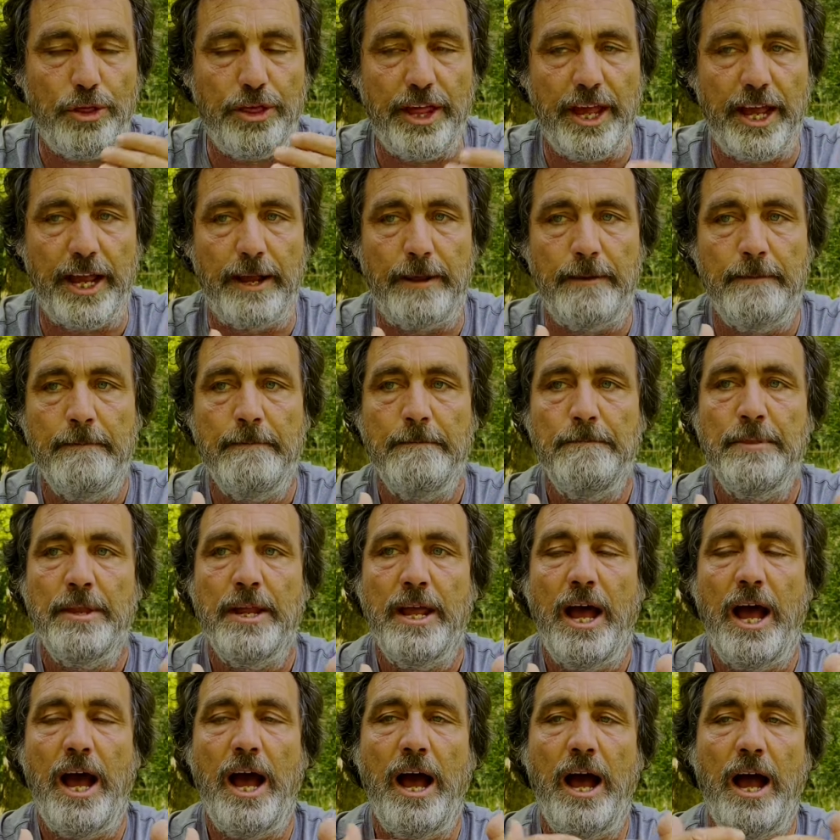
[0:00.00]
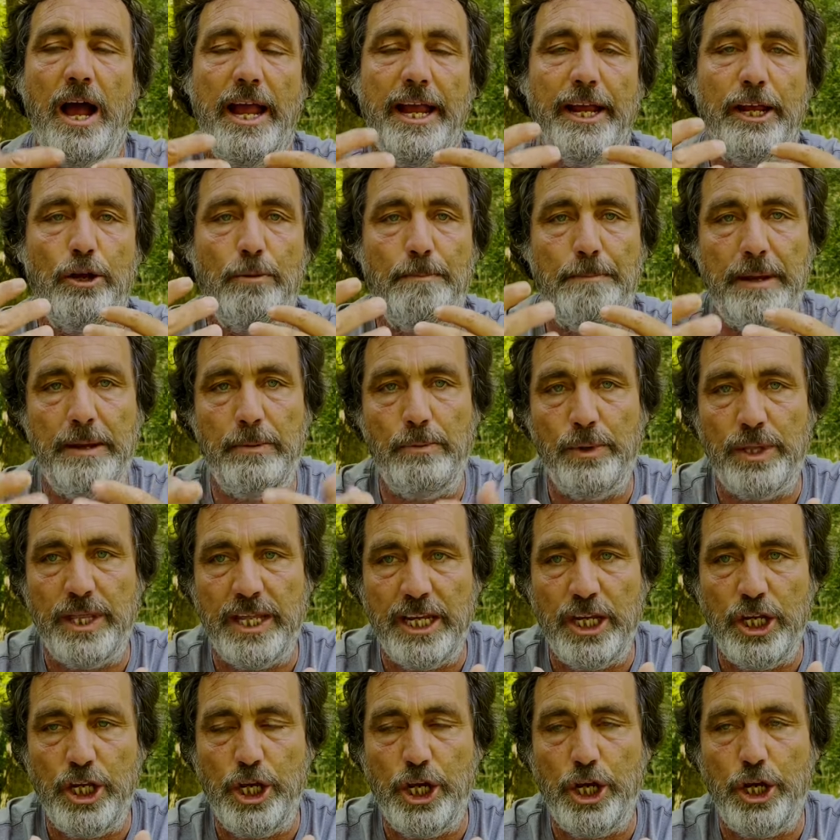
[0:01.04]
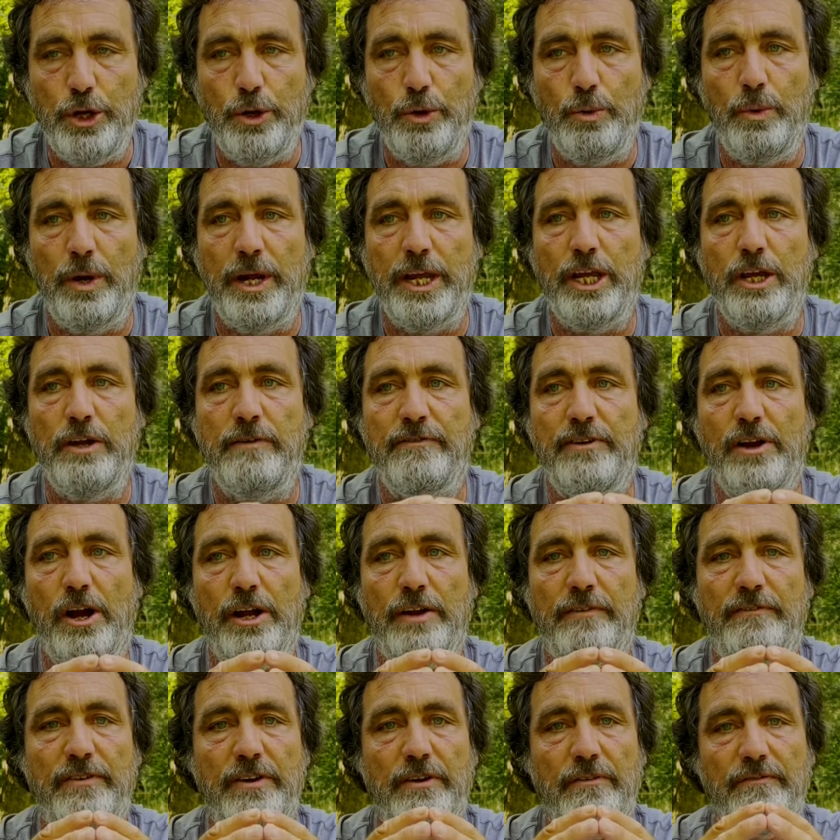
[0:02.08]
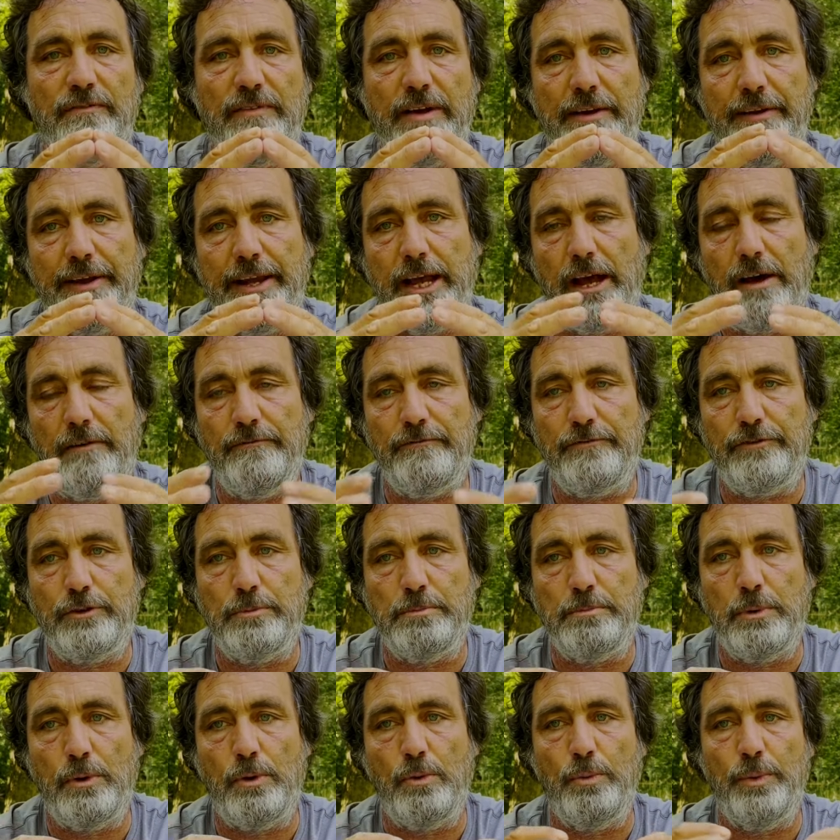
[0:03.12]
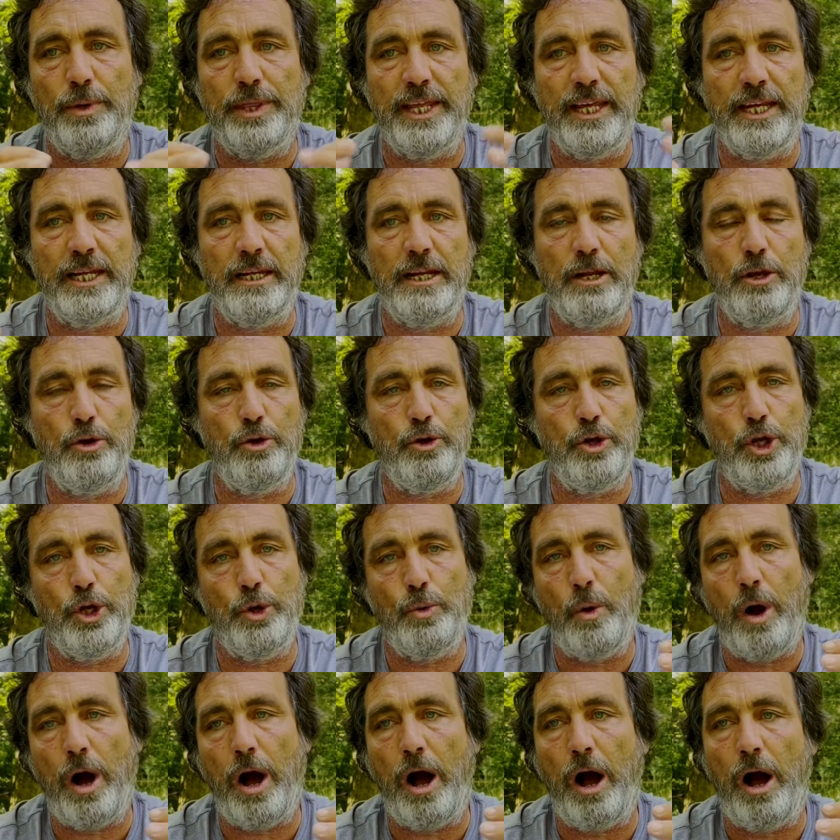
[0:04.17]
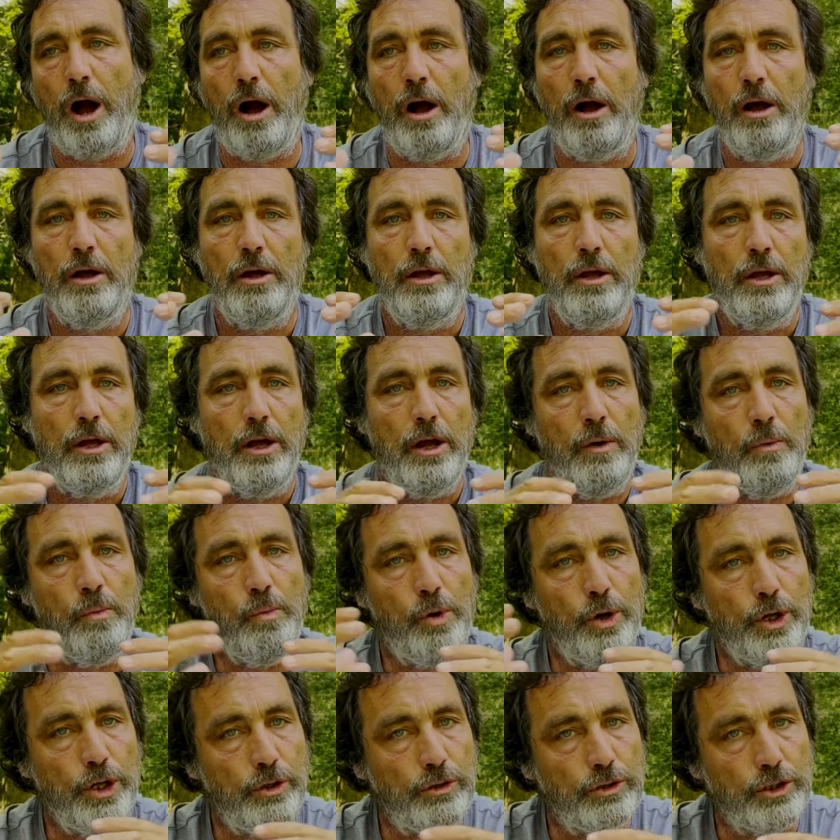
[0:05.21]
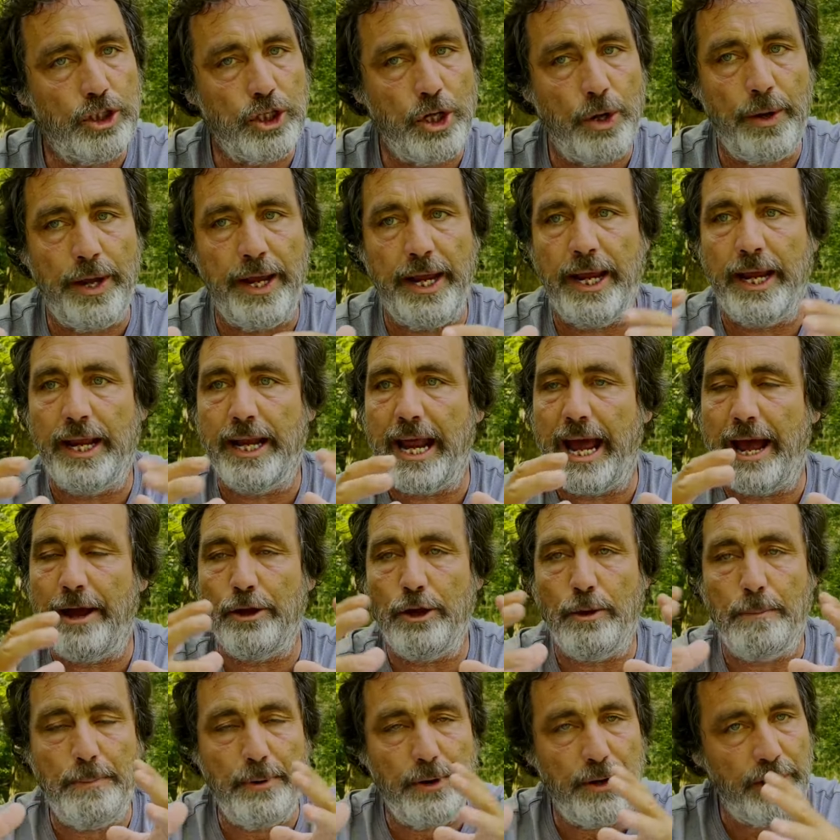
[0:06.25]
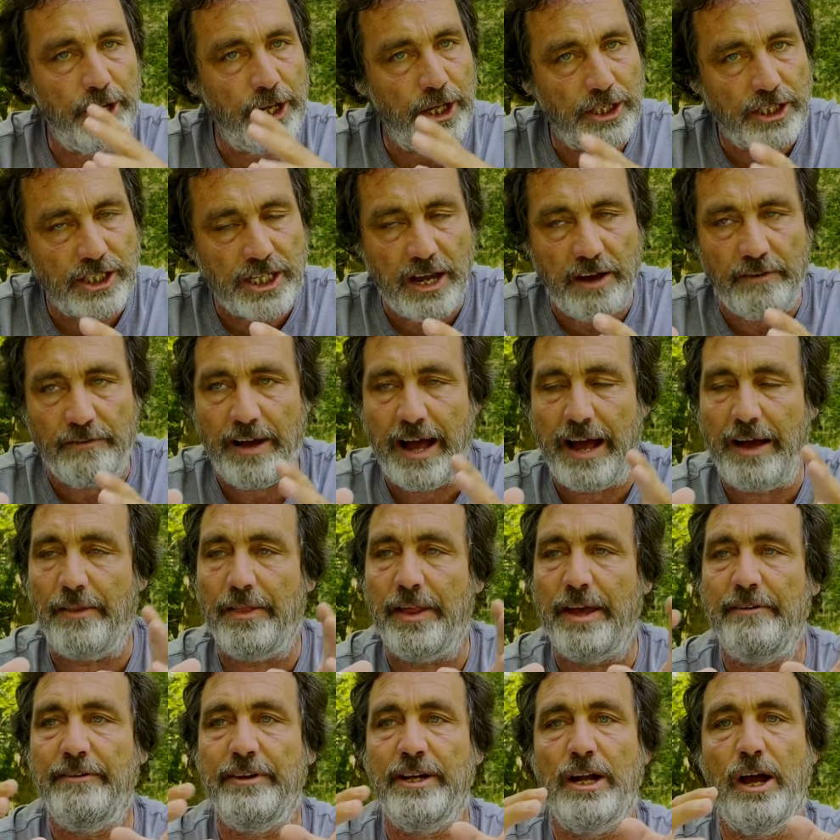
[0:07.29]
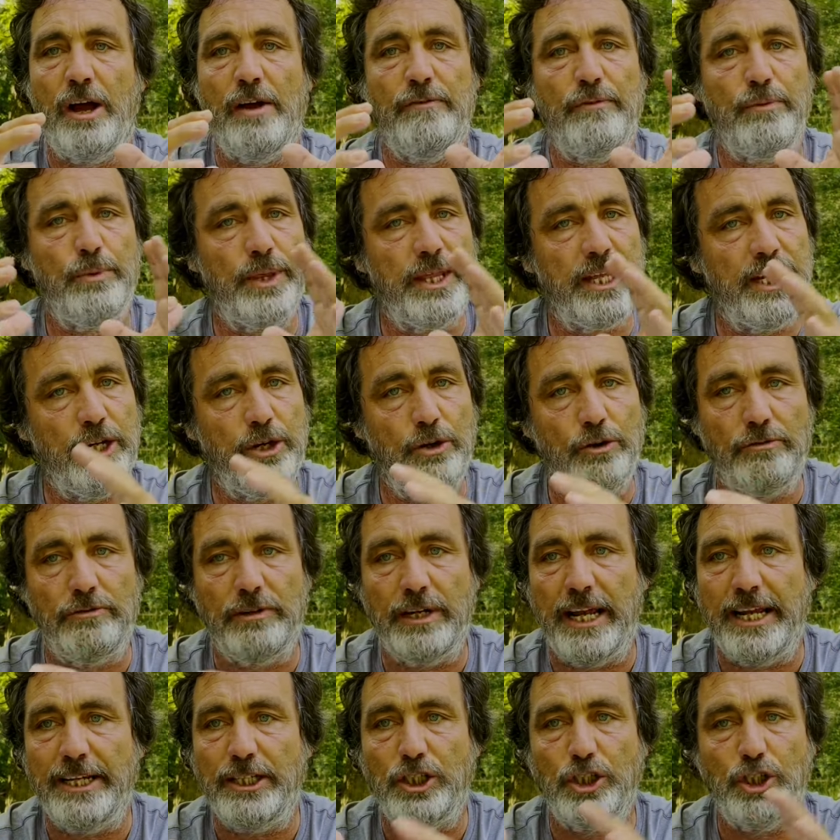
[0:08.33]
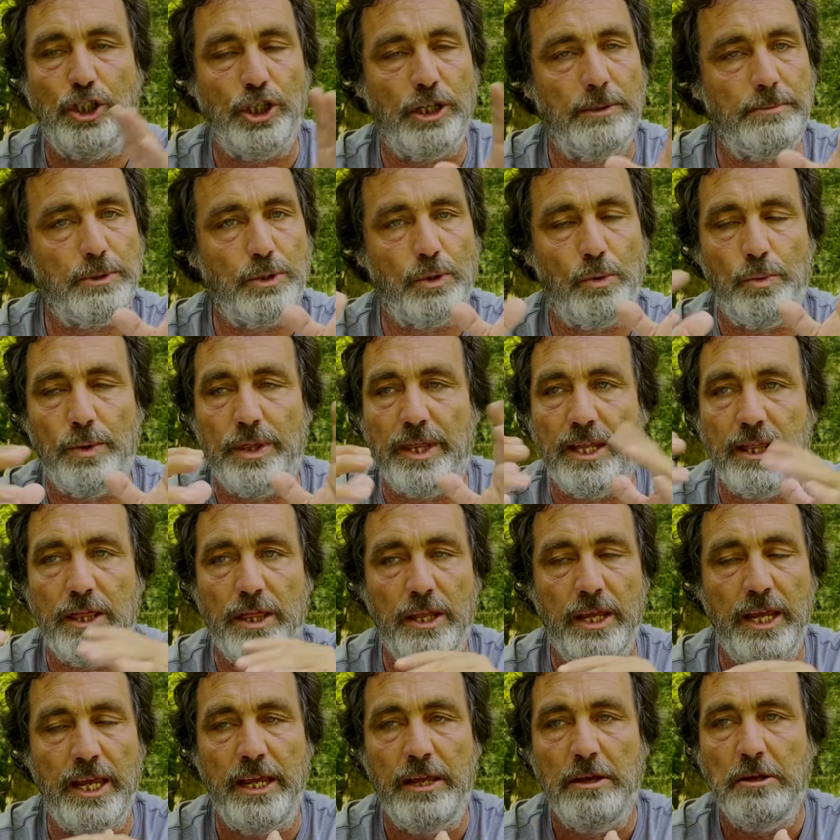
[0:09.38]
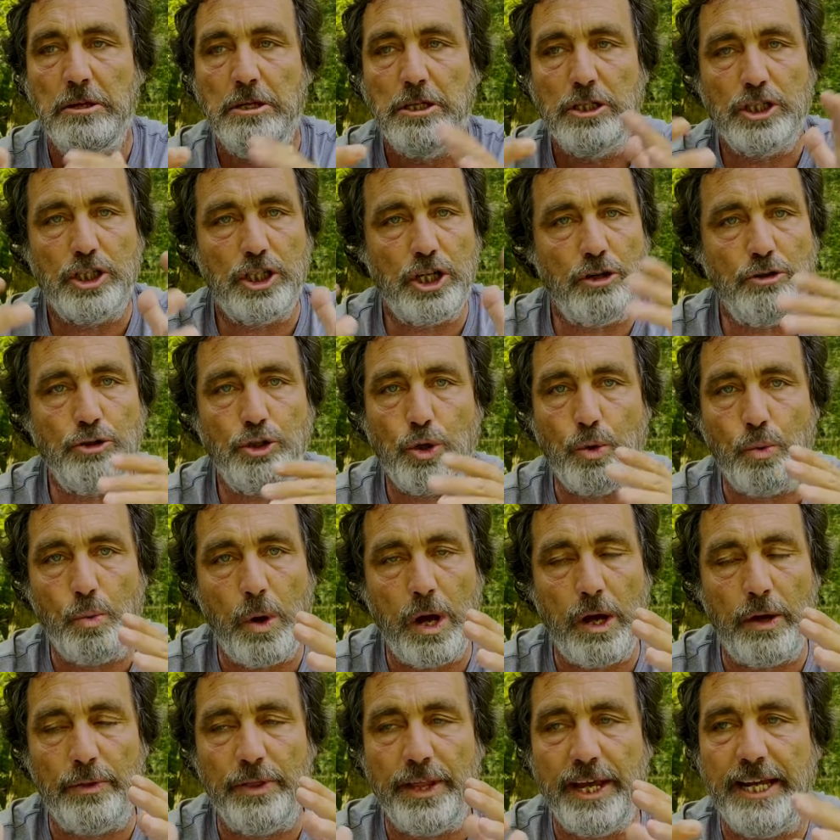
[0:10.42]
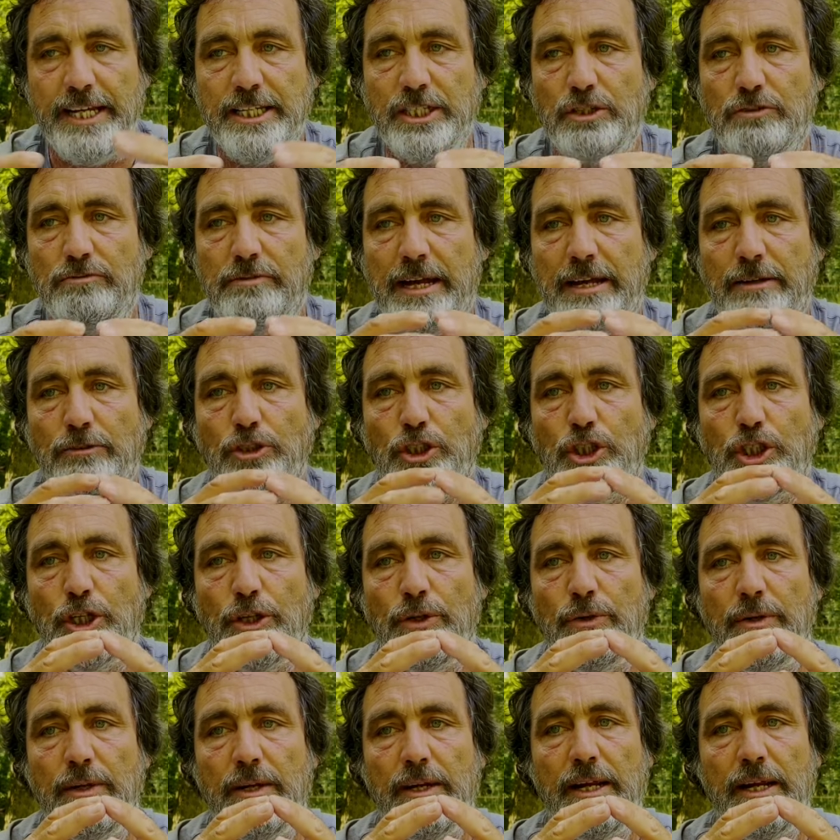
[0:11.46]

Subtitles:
thing. It could be within you, where you kind of feel very comfortable within who you are and what you're doing and how you're putting yourself out there in life within your relationships or within the social world that is around you.